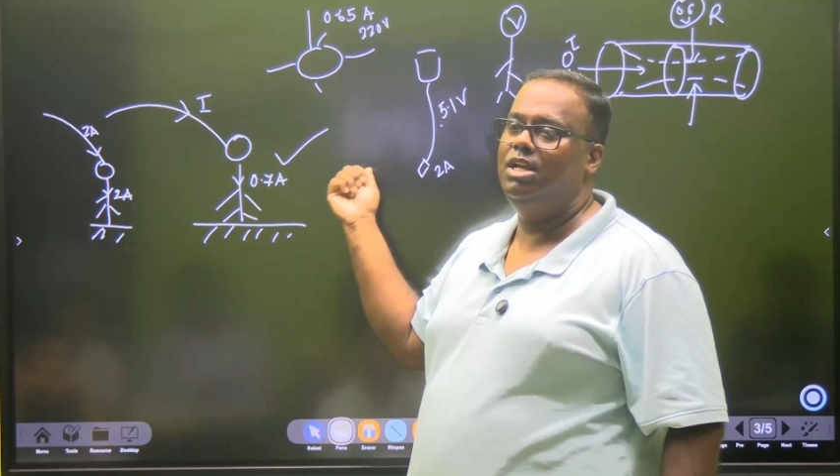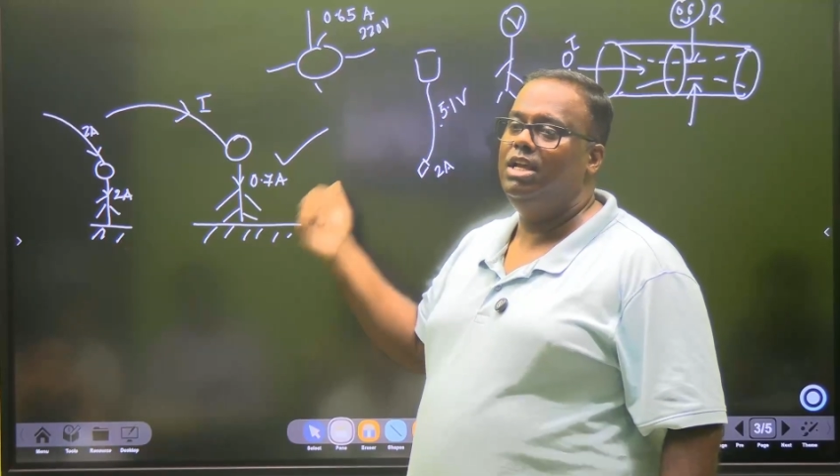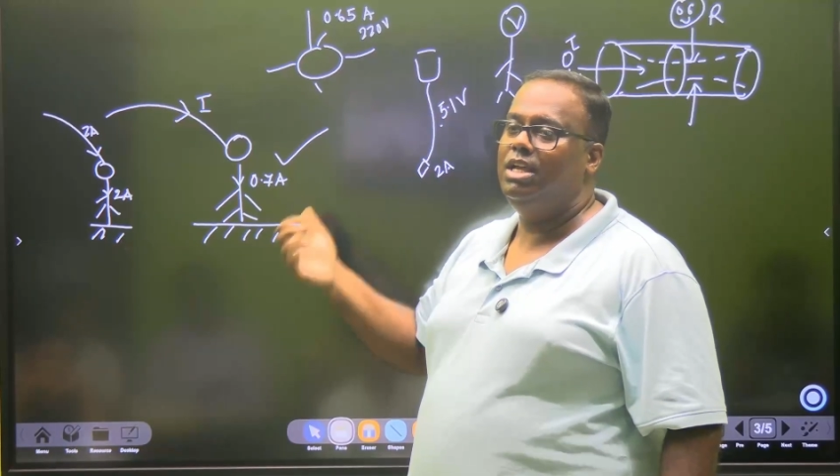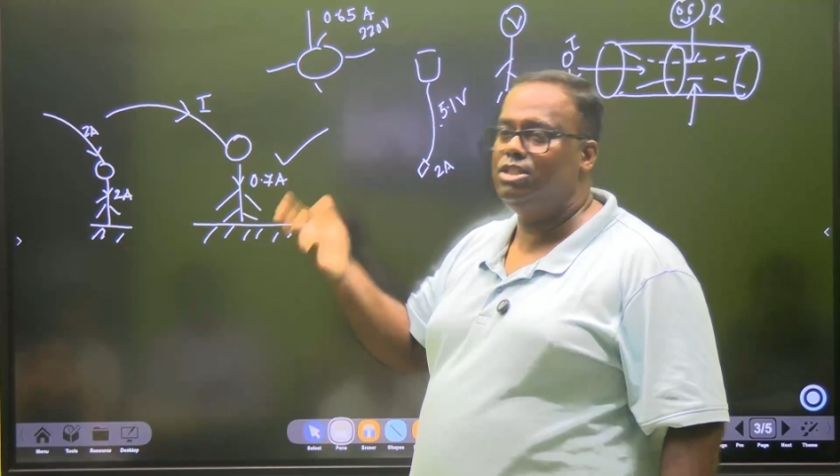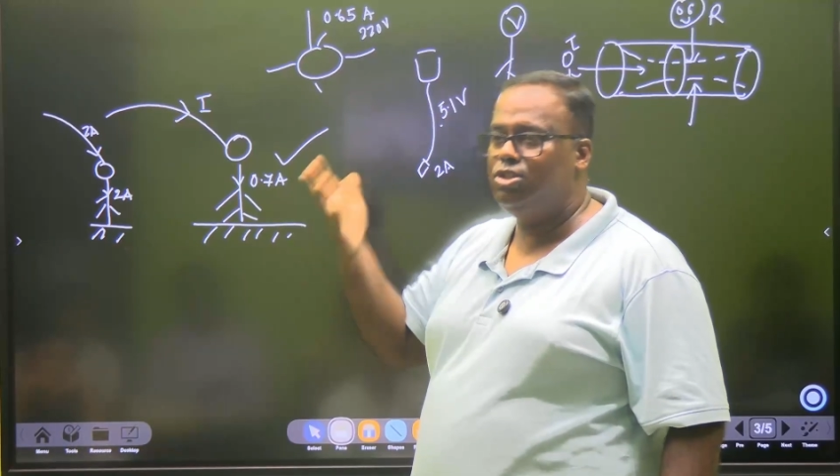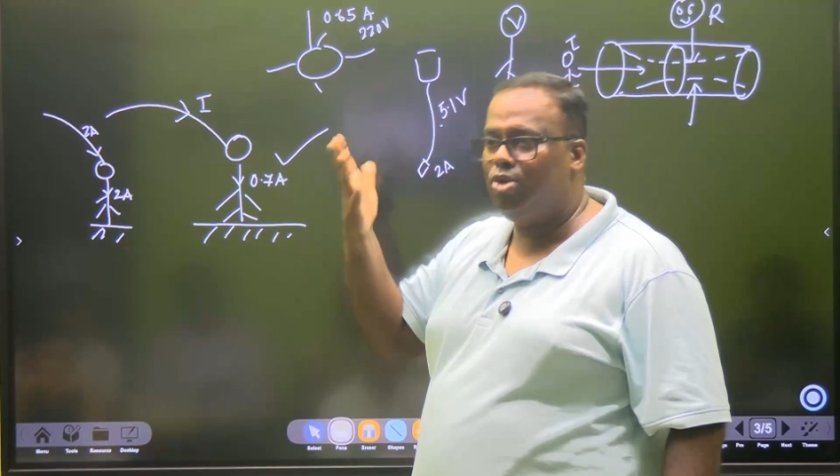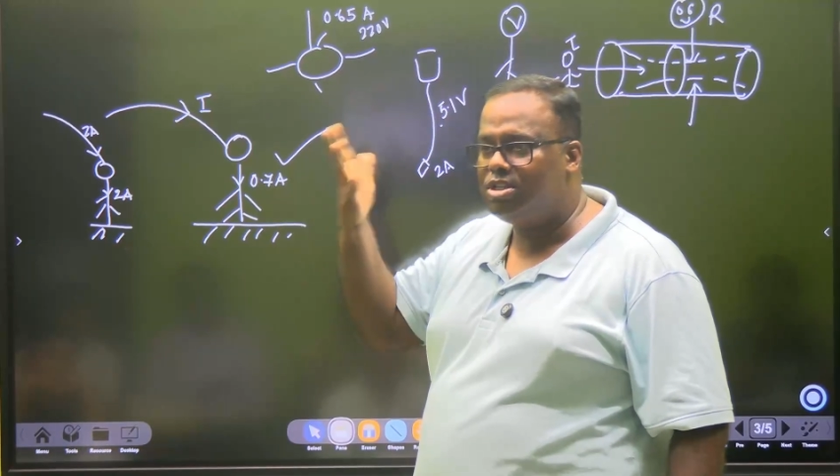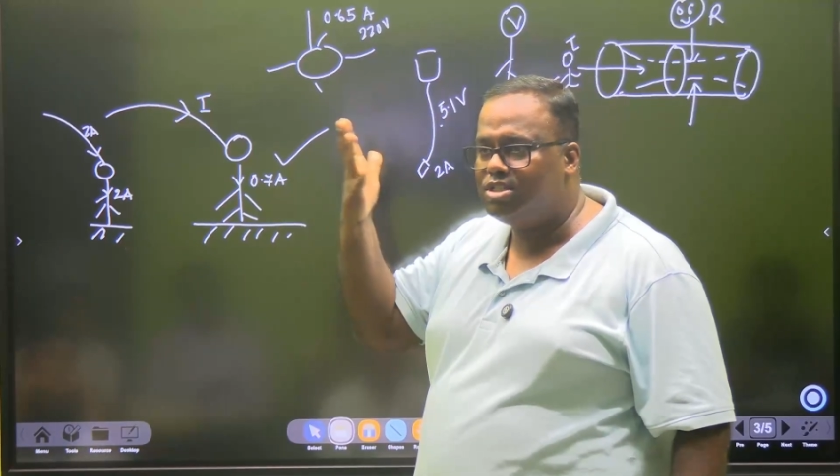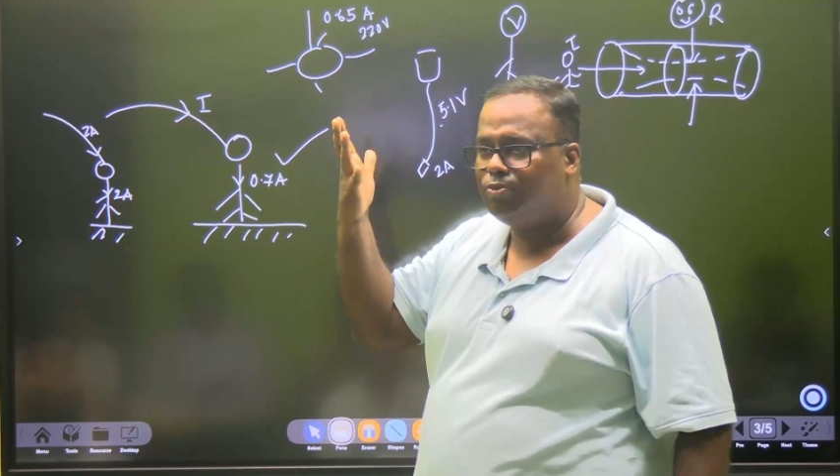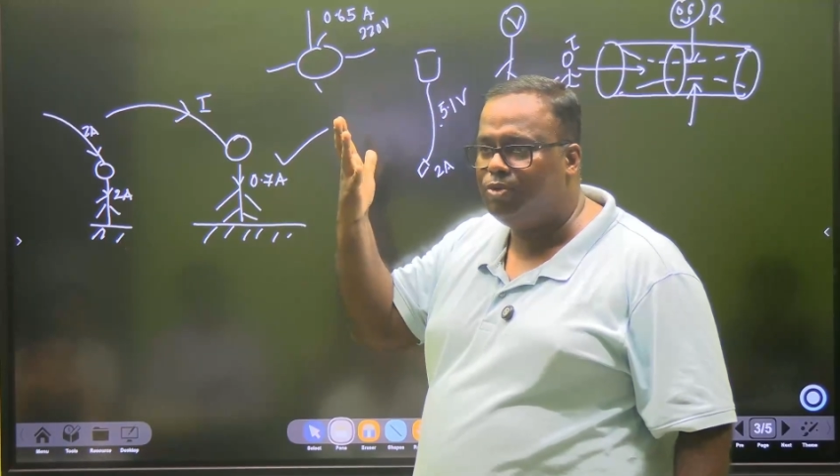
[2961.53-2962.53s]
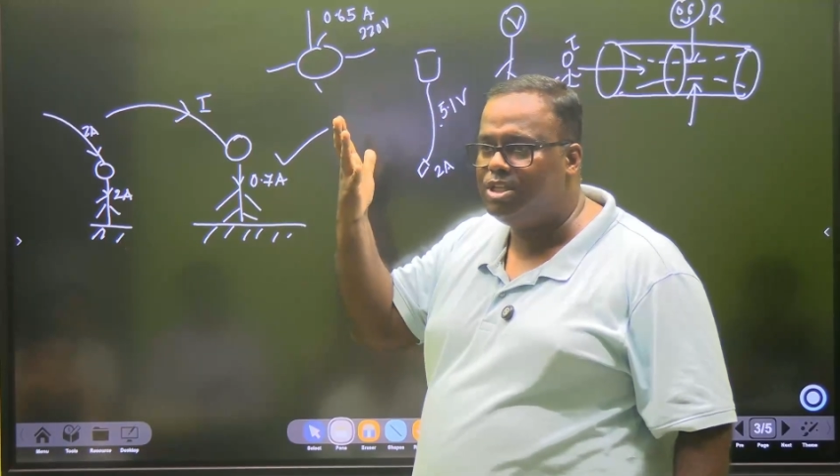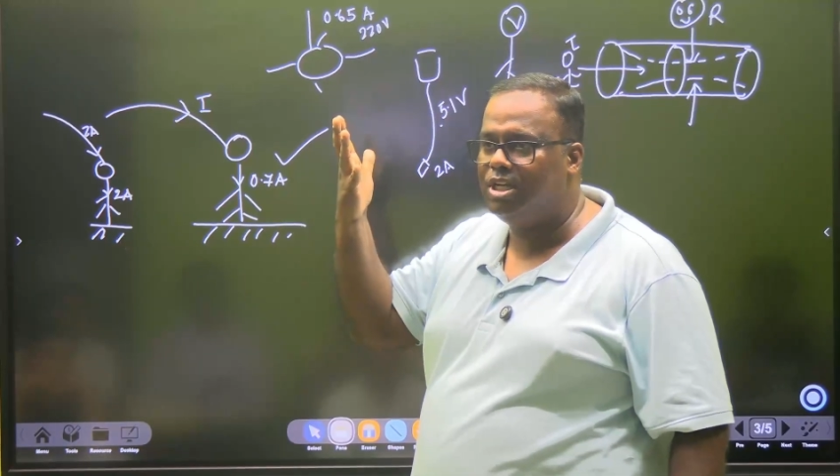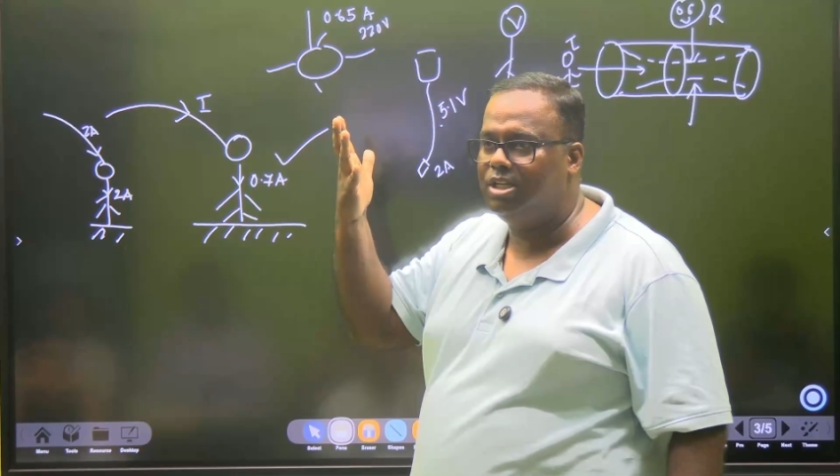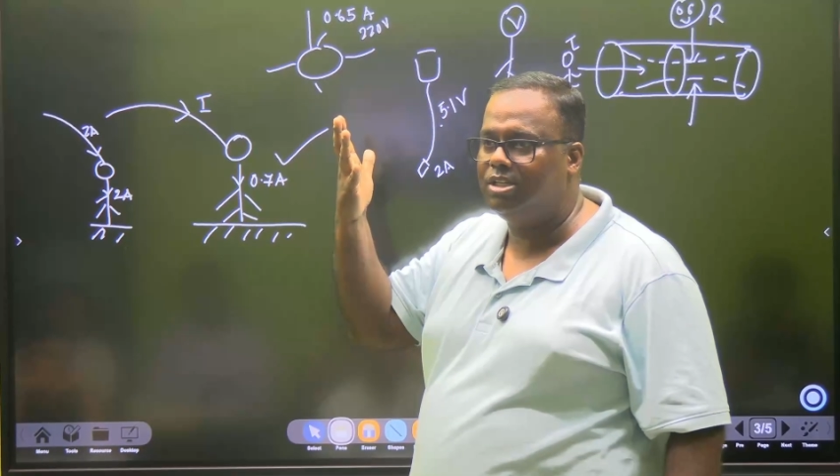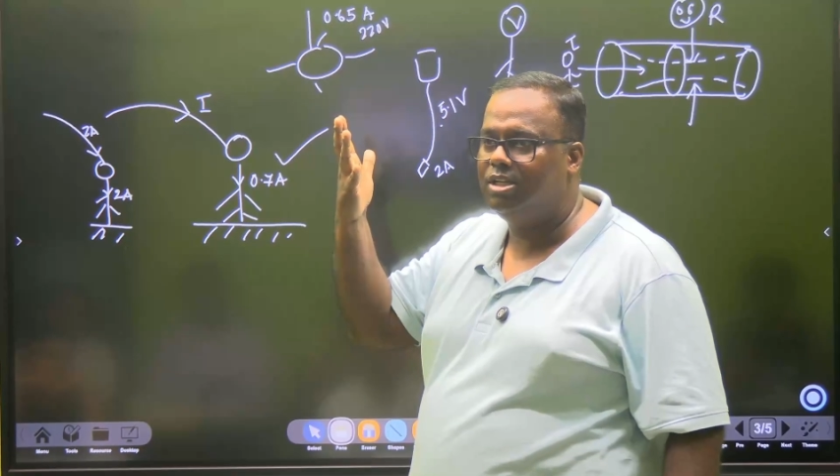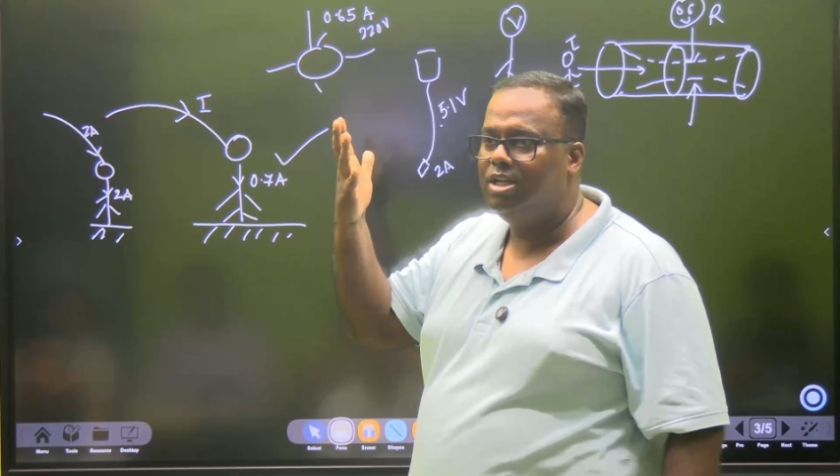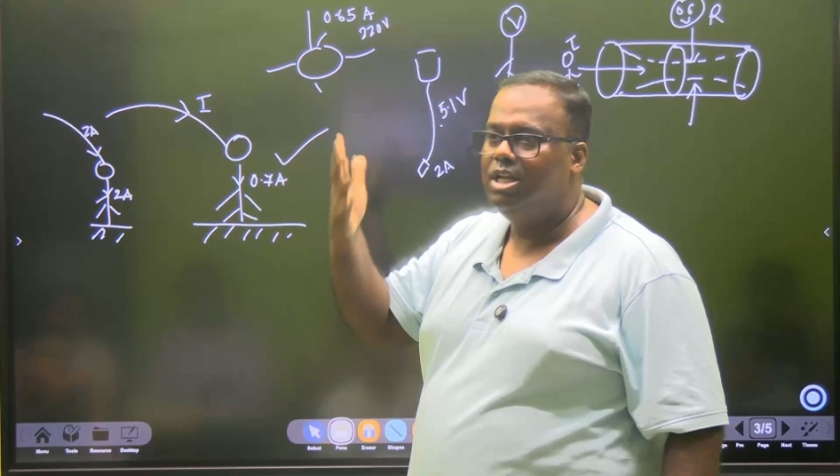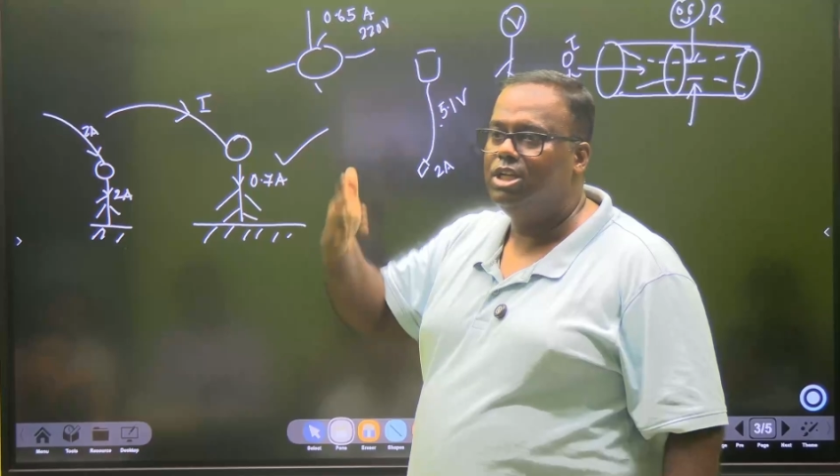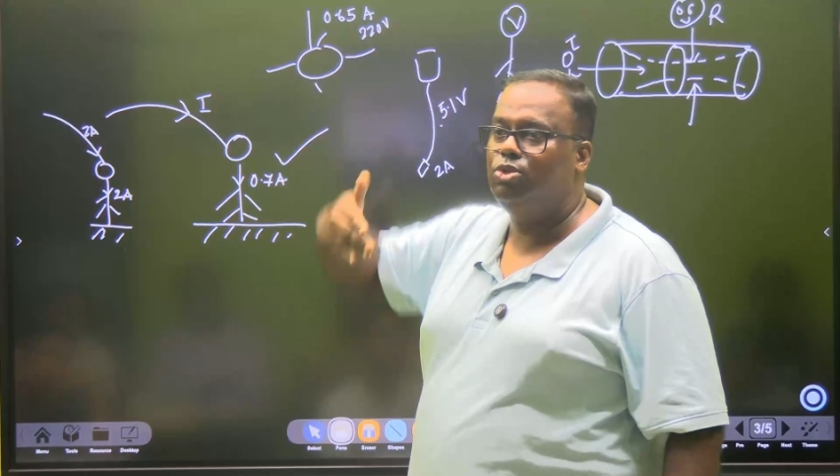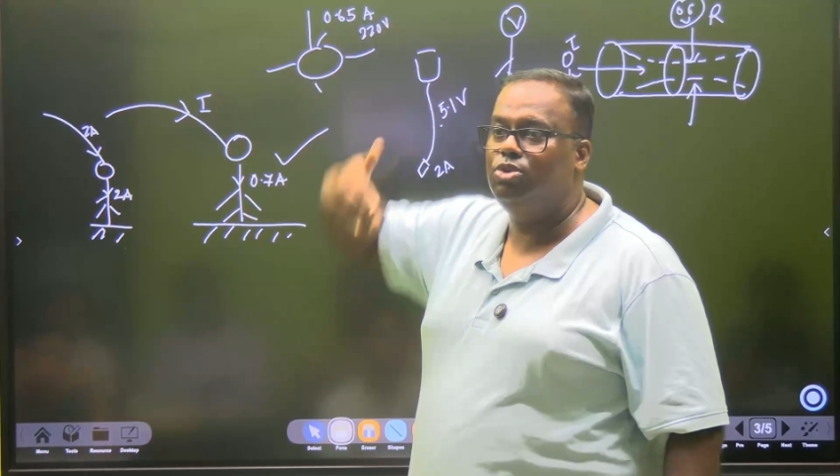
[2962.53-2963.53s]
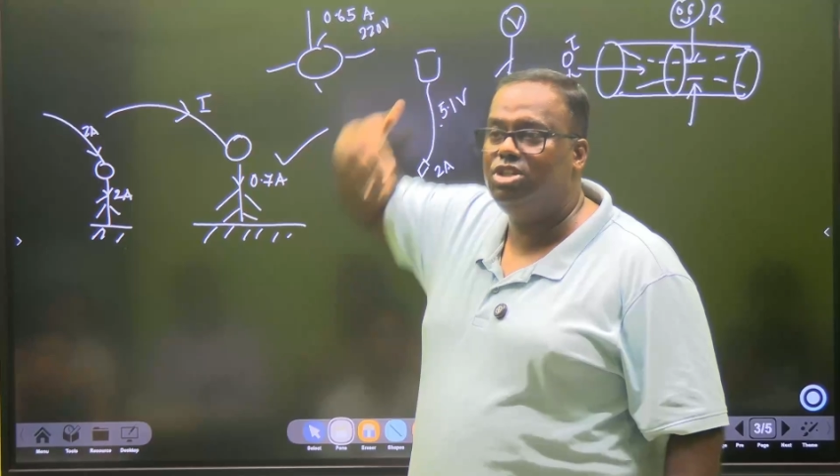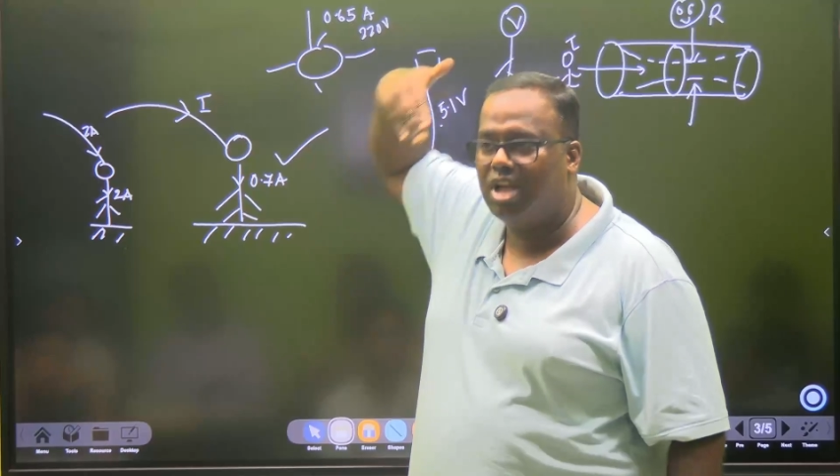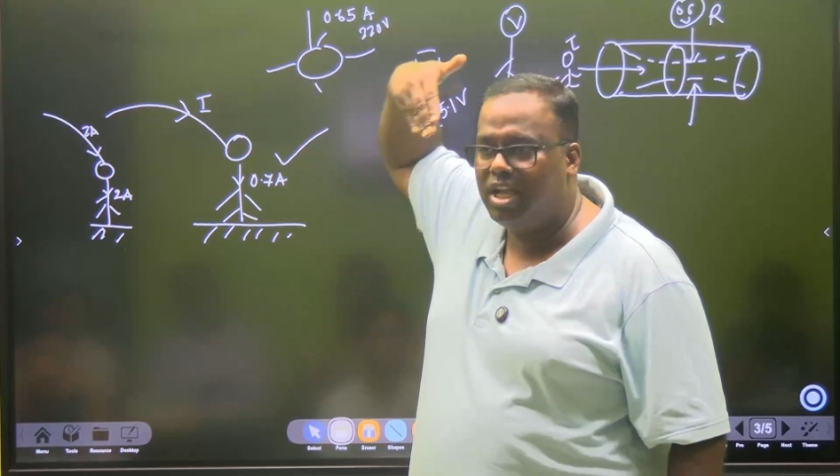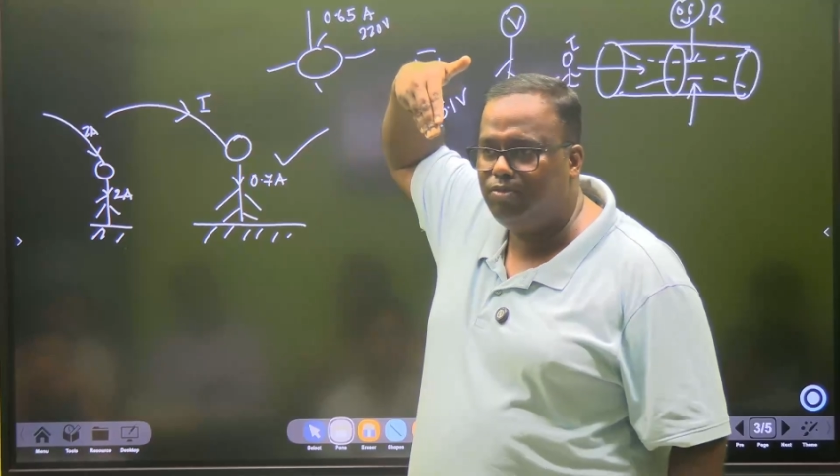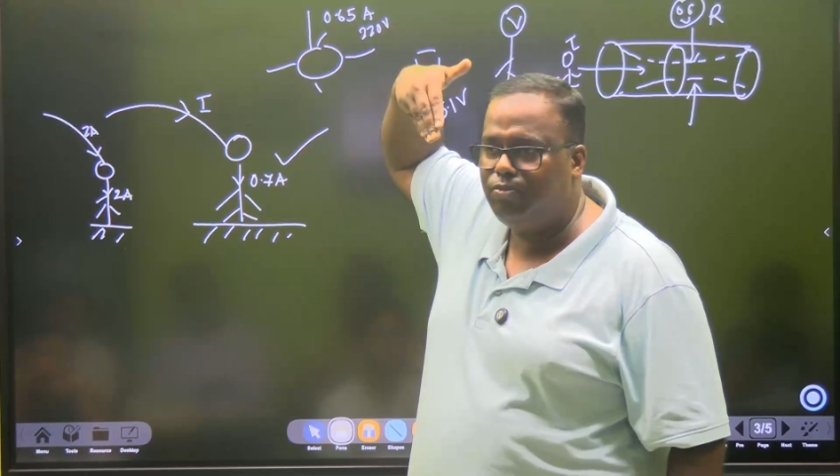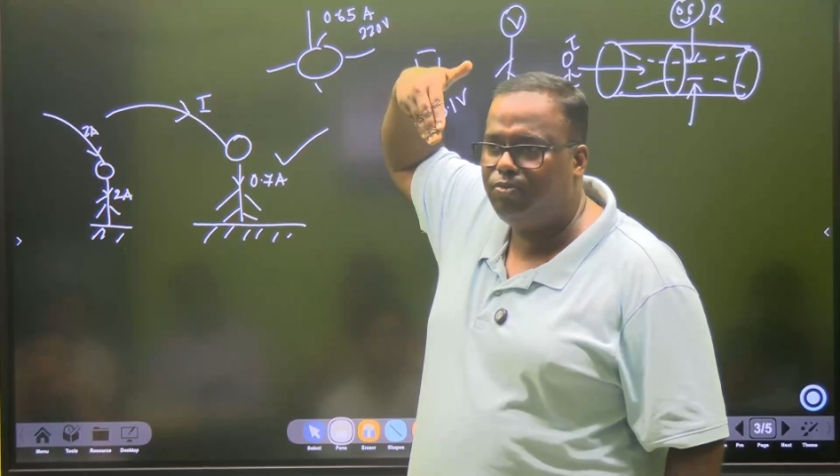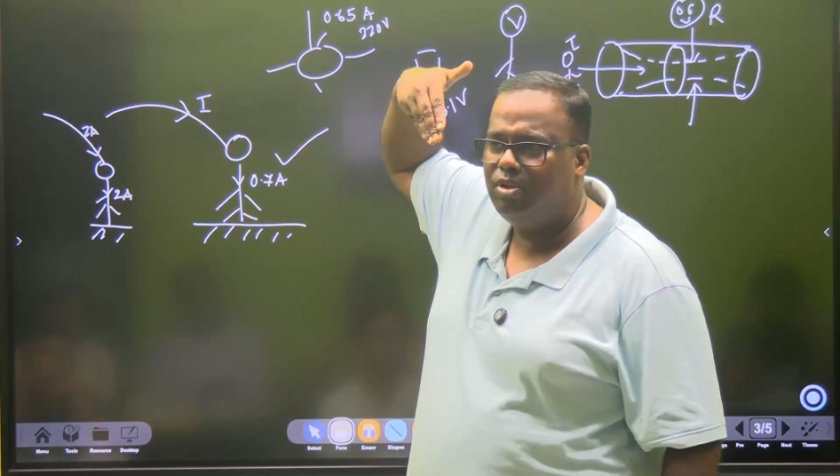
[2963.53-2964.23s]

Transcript: is not sufficient to drive